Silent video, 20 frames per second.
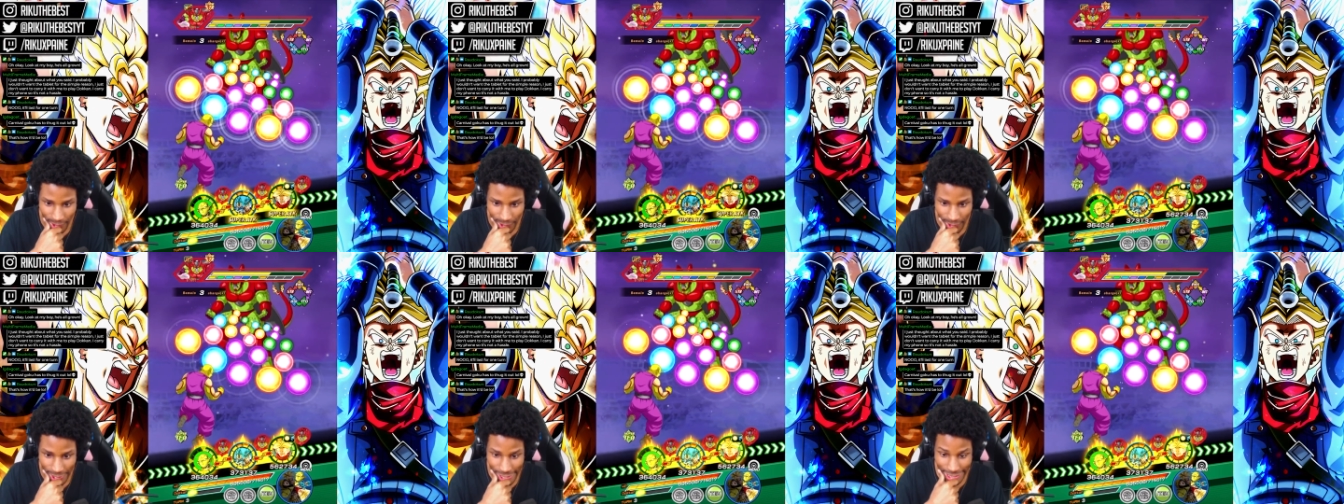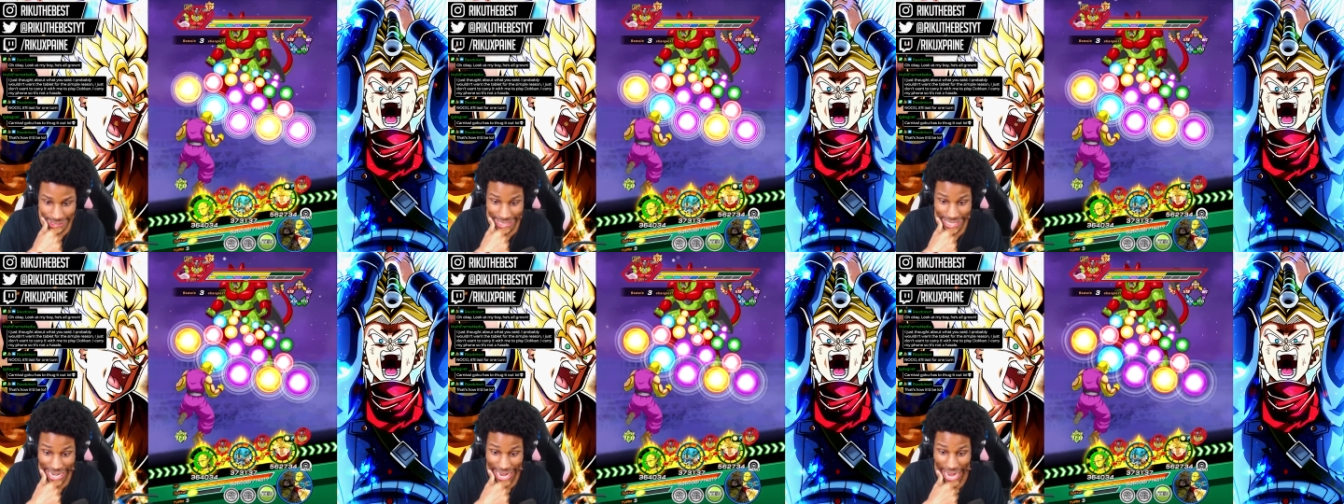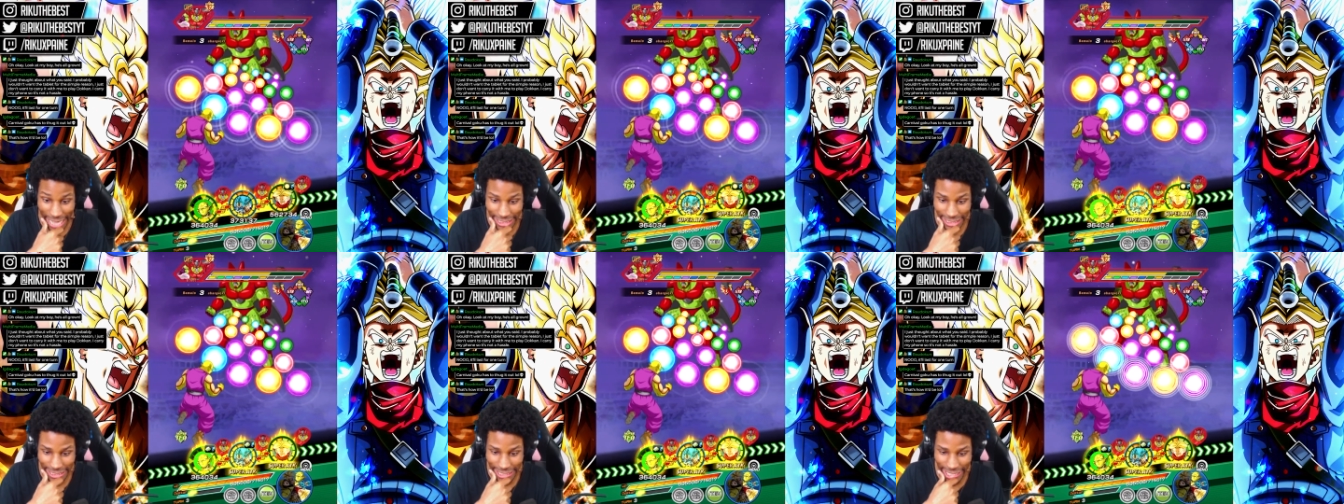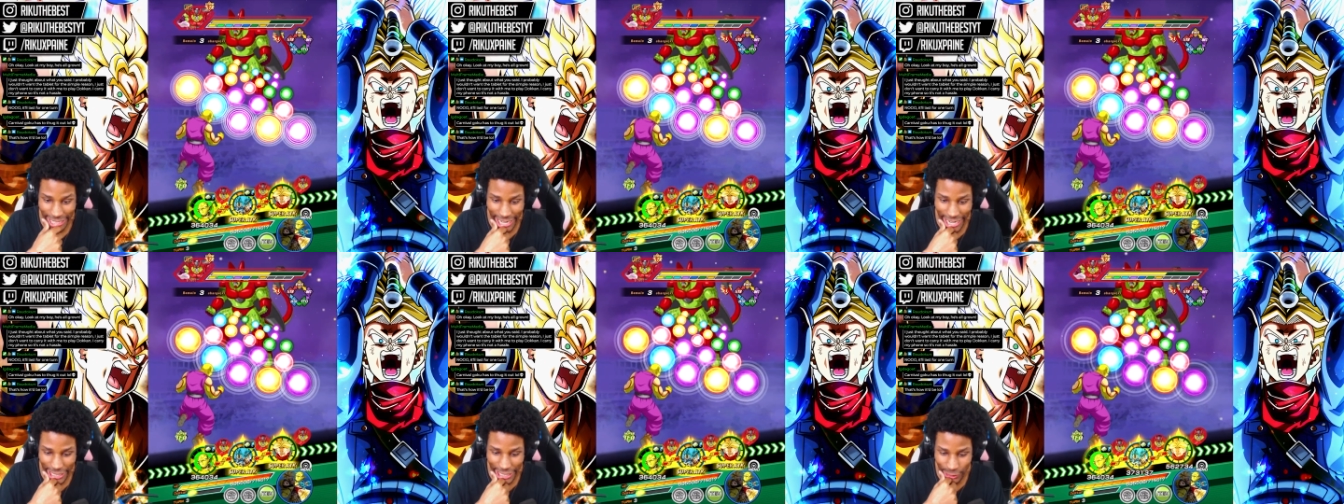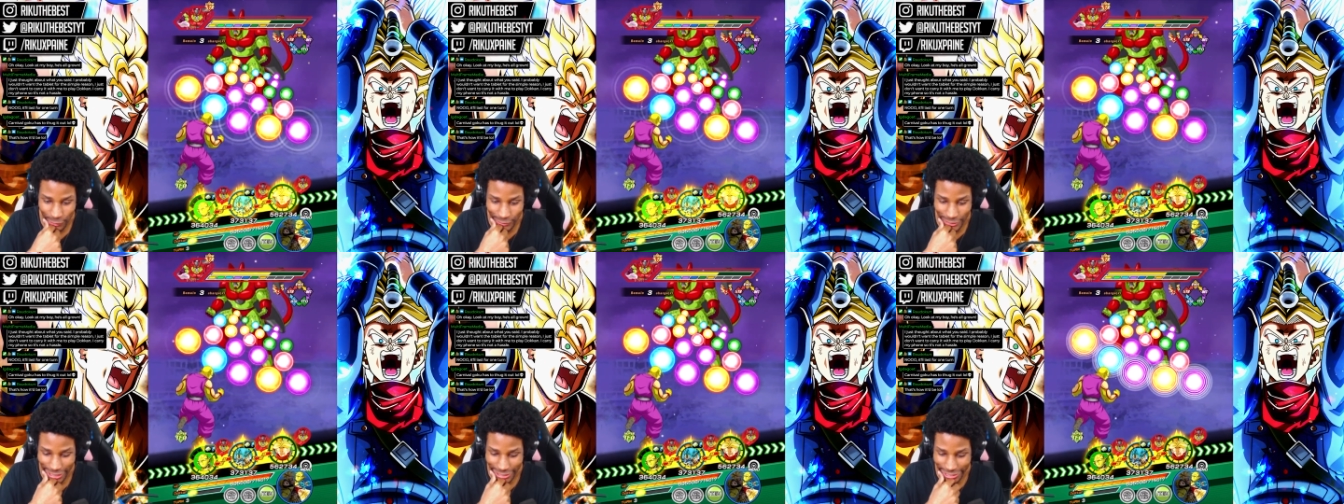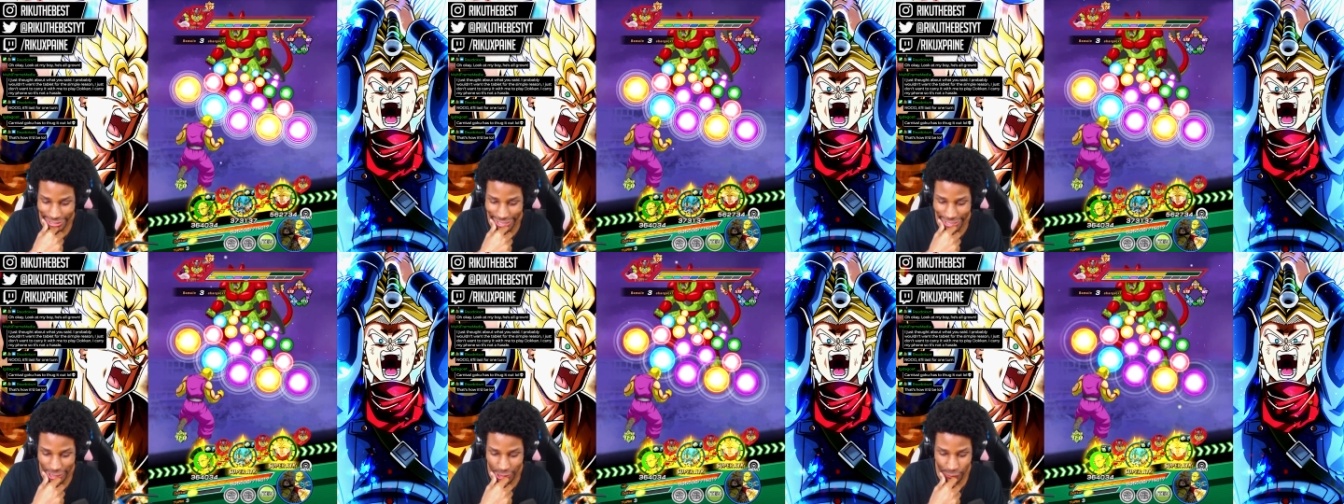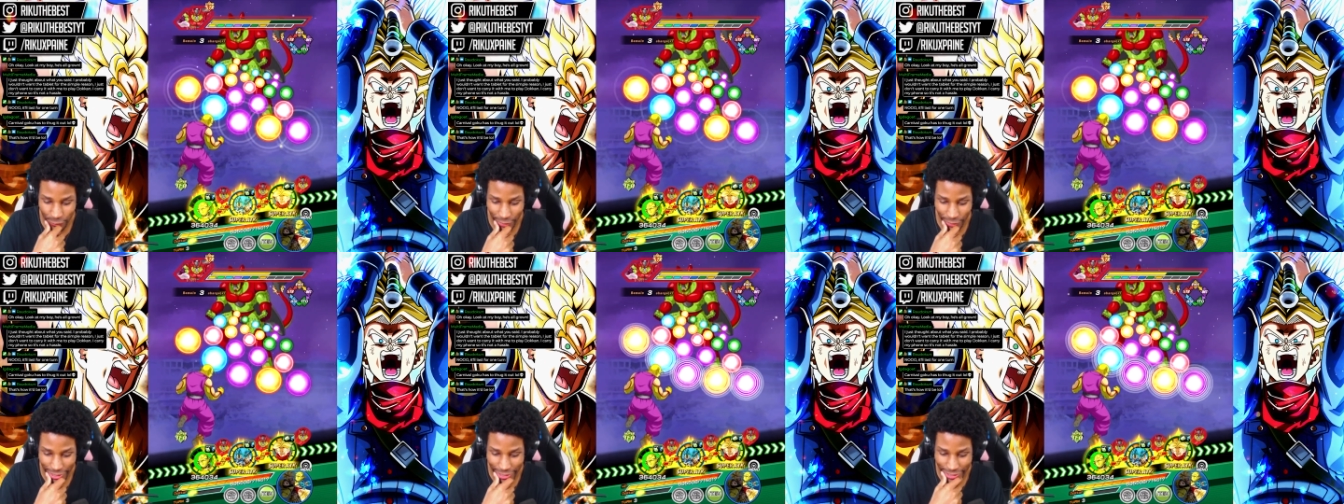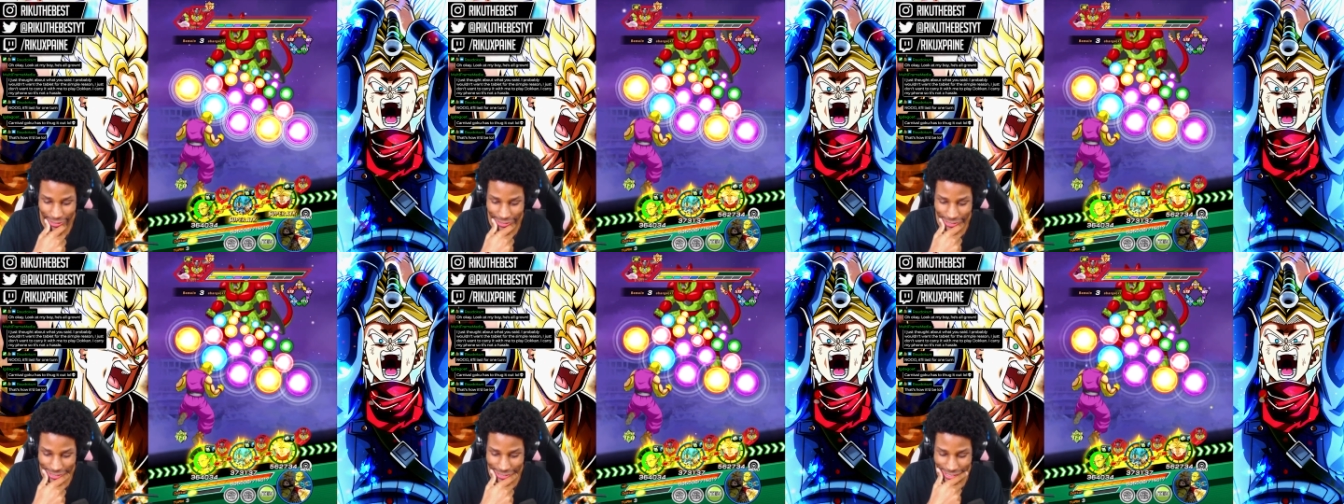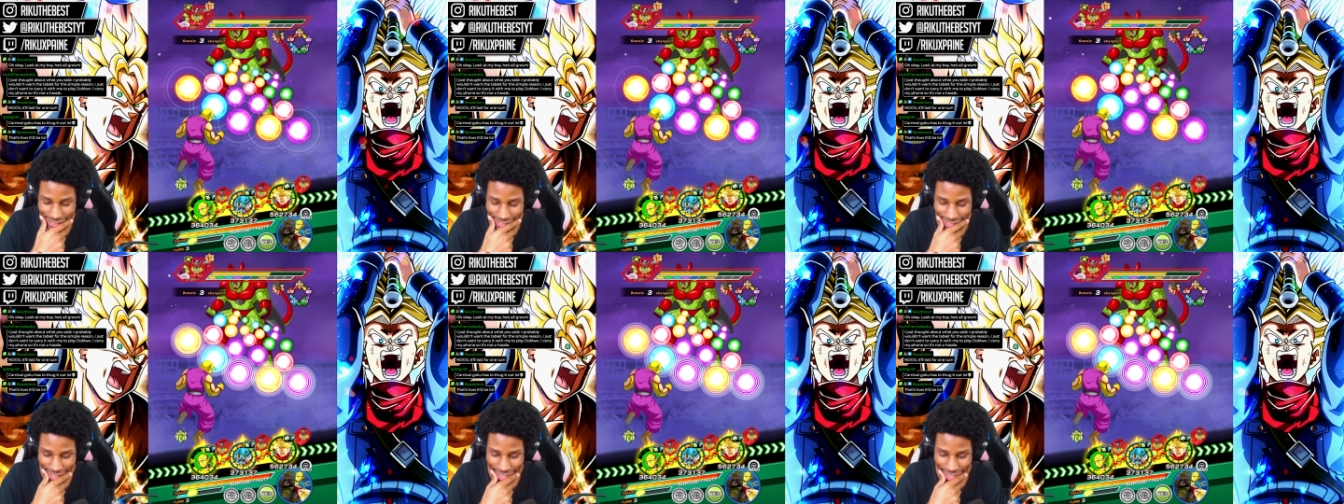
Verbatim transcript: Because he hella did hand off that last phase.